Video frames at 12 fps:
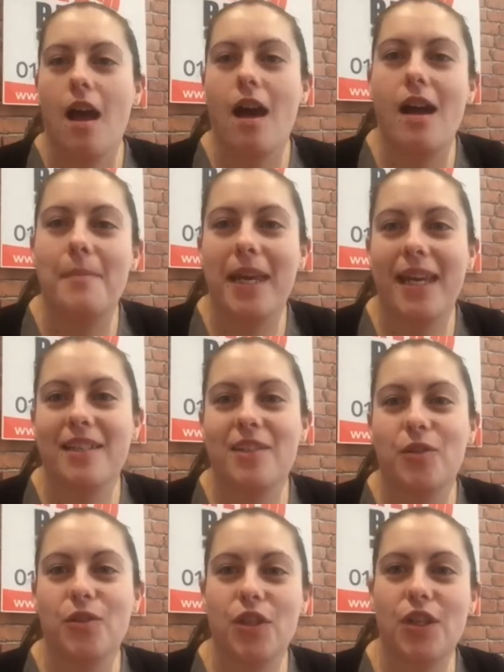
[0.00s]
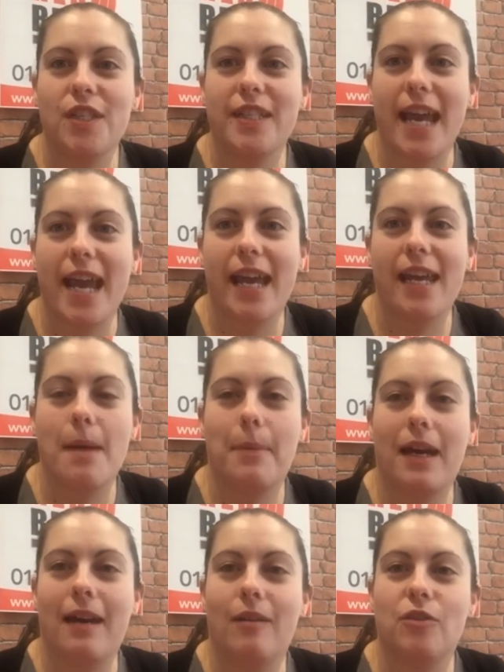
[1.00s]
Hi, I'm here to talk to you today
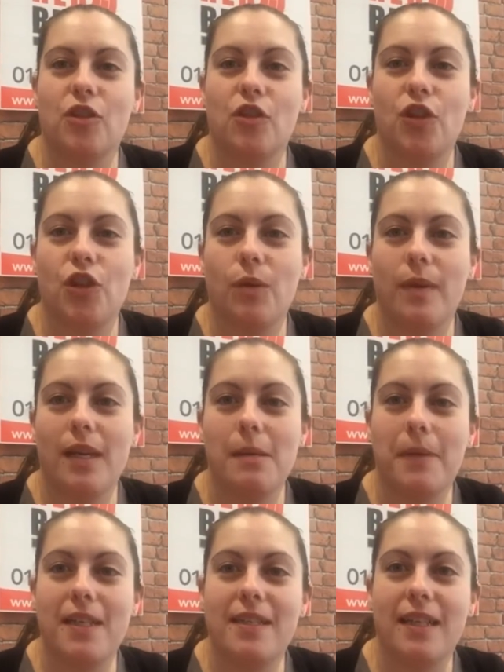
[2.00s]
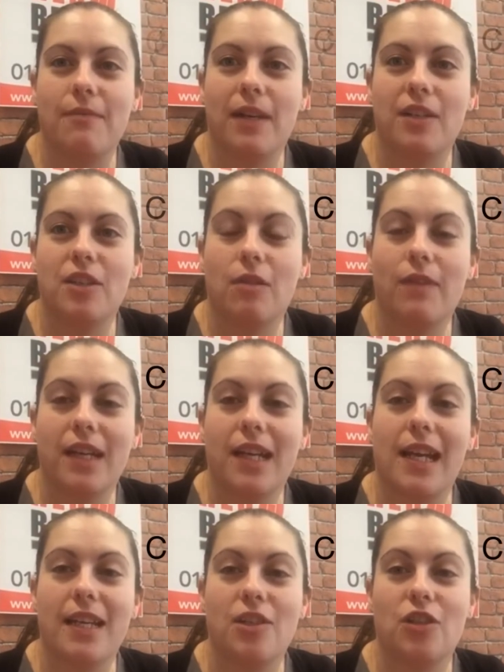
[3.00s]
about the new EPC reg
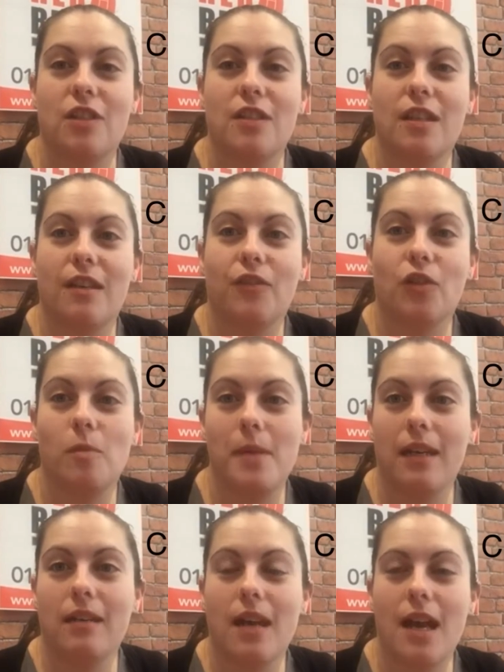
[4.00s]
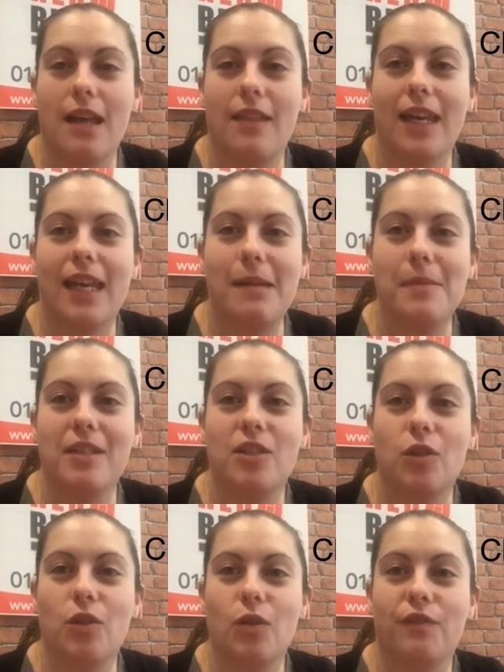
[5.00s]
regulations that have come in. Uh, they came
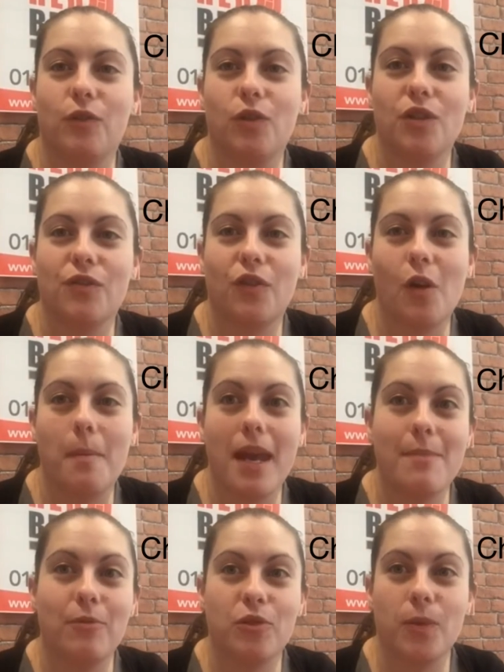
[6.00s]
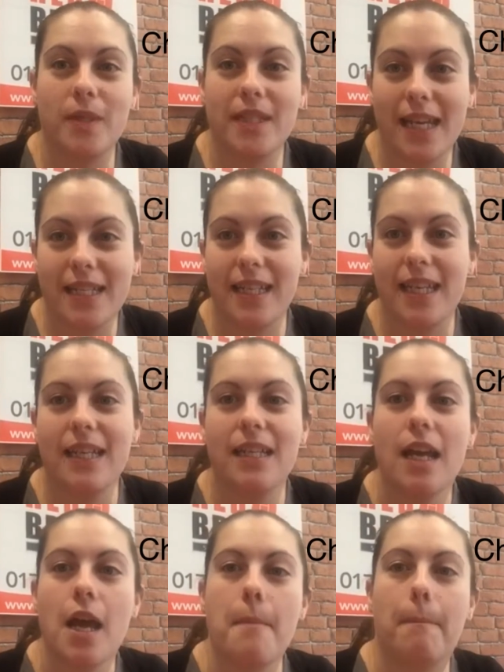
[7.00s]
into force from April 2018.
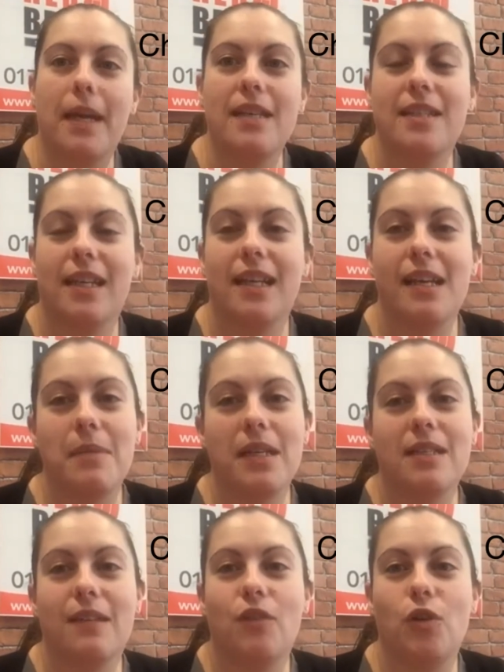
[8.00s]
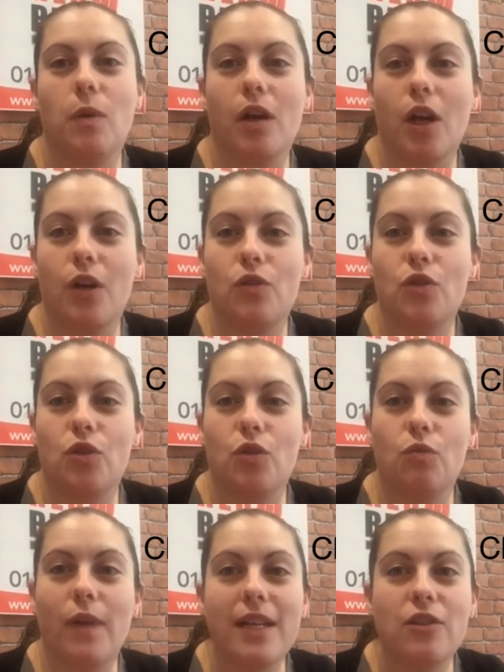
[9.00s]
Basically, it means if you are going to
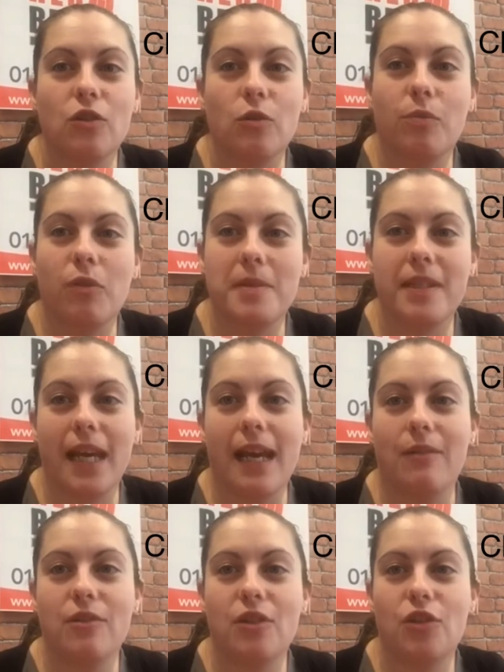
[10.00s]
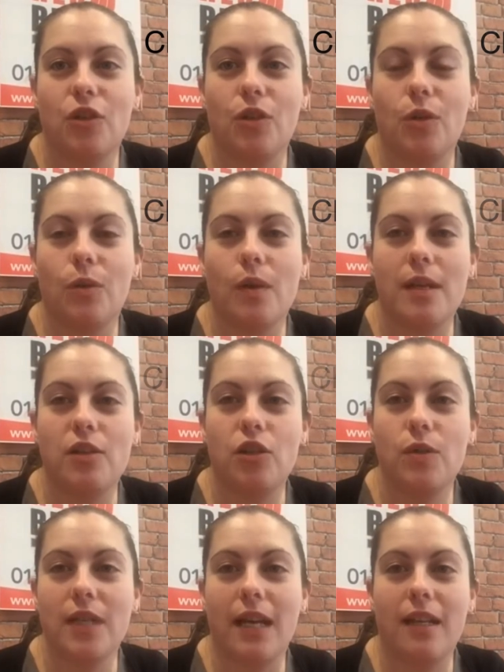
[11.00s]
rent your property out to
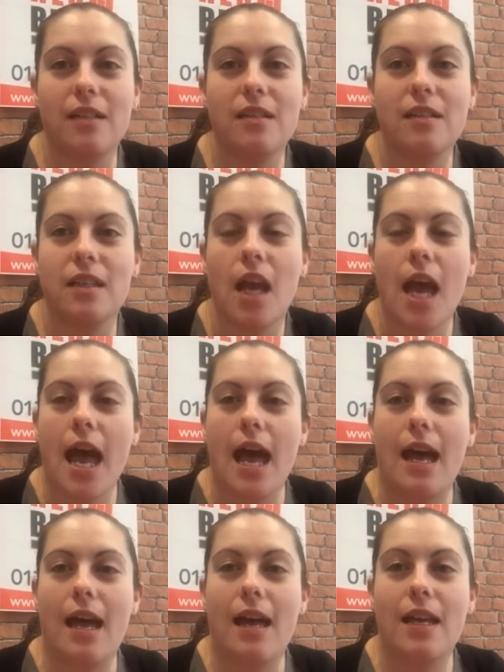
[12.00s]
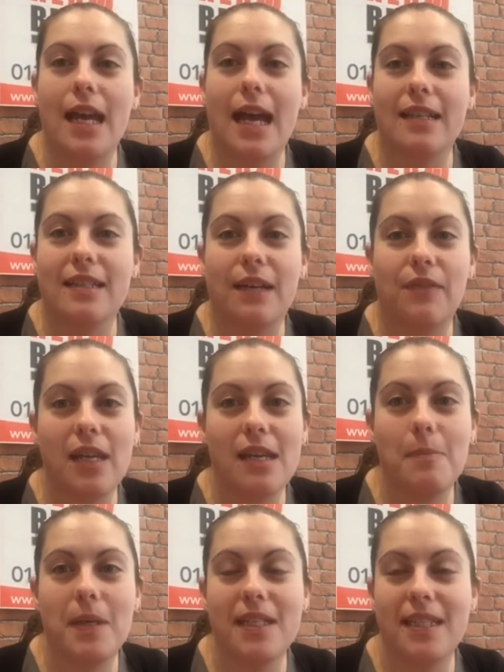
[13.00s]
new tenants, uh, it has to have an
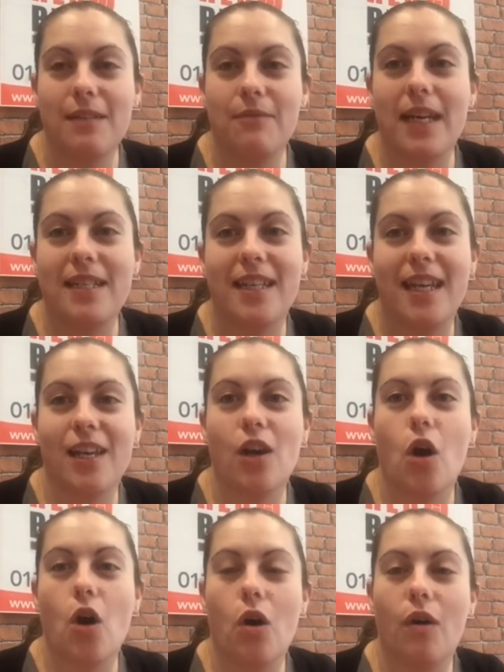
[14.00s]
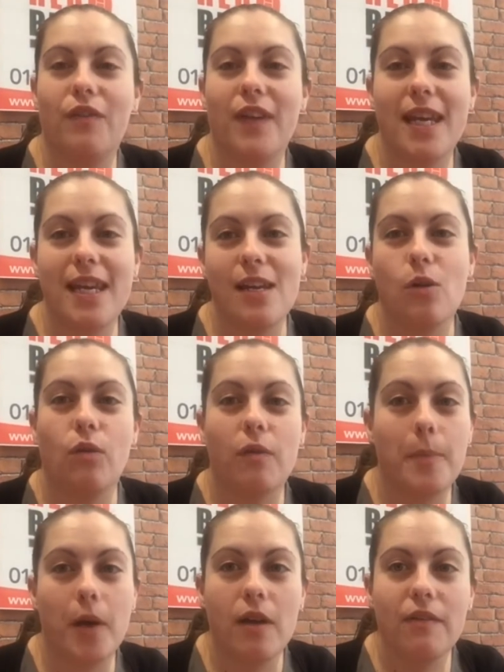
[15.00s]
EPC rating of E or
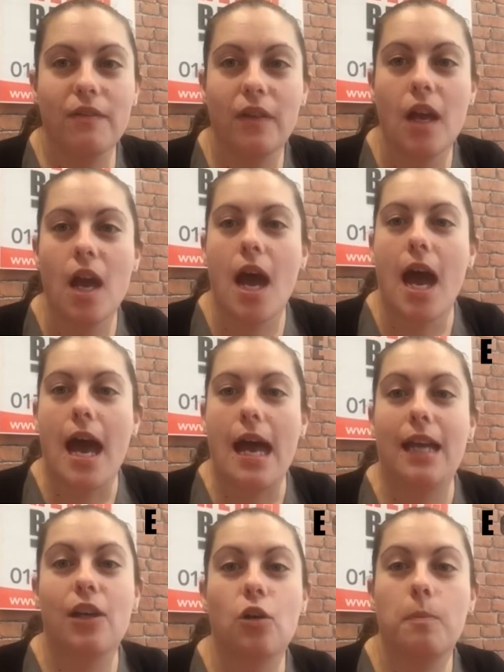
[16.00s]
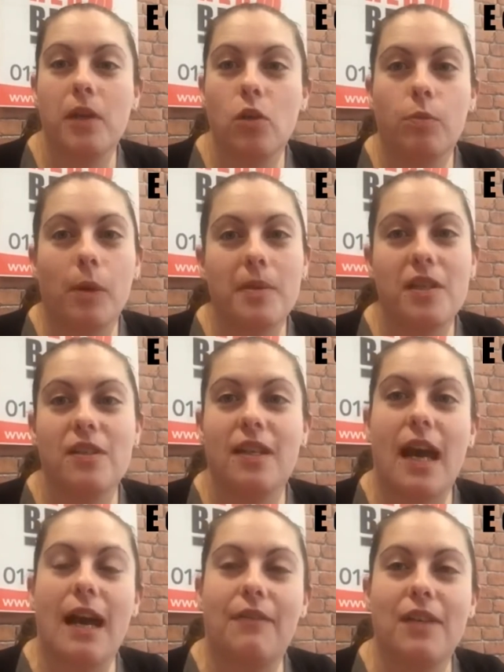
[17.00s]
above. Uh, it could be your property doesn't
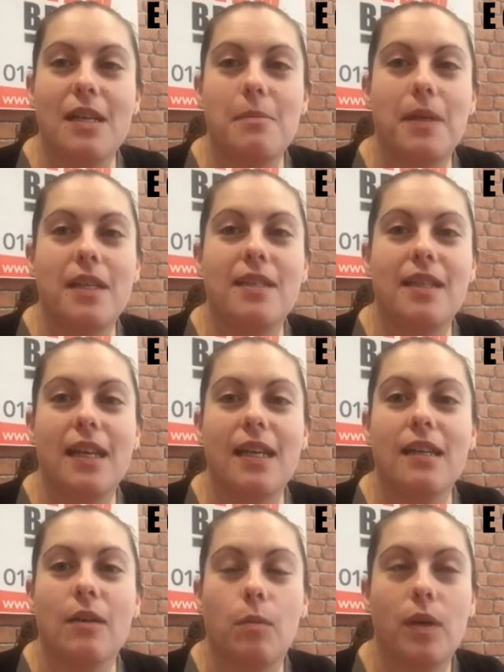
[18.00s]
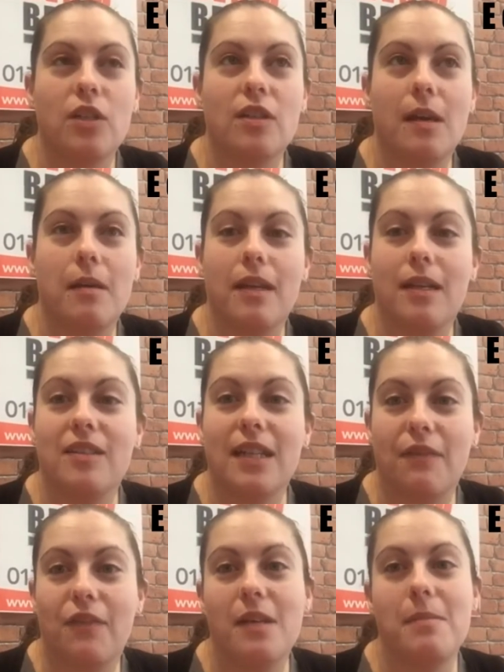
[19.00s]
have an EPC, which that, that
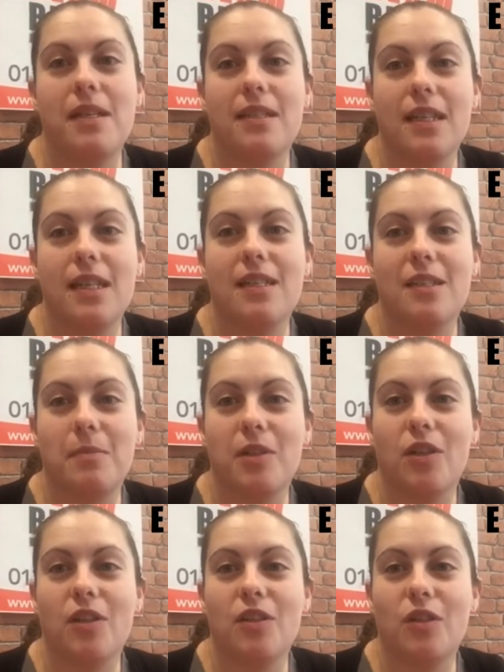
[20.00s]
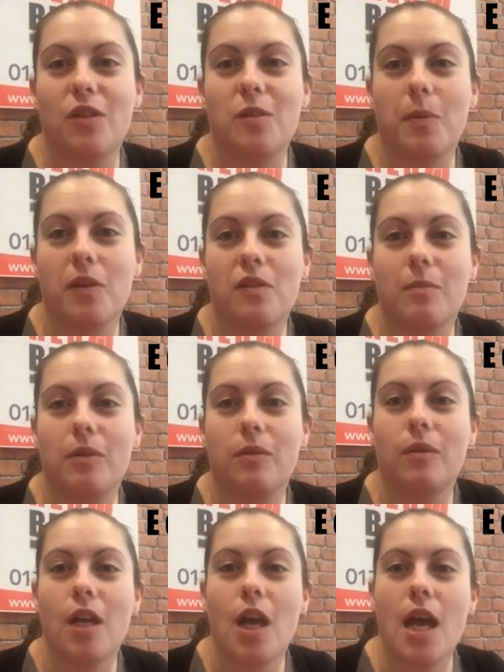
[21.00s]
definitely means it needs to be done as soon as
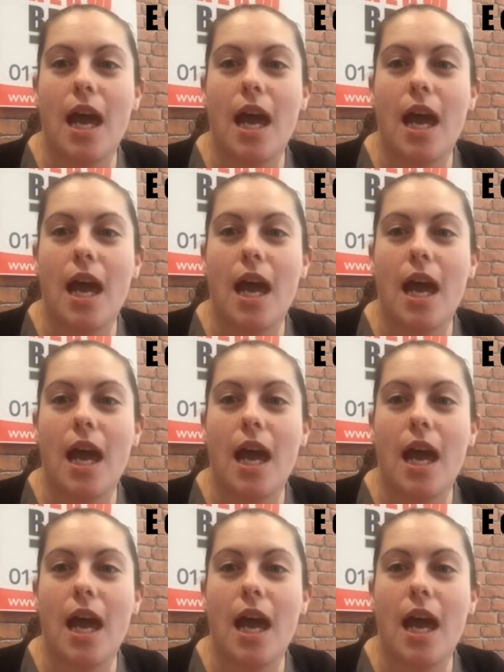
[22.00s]
possible.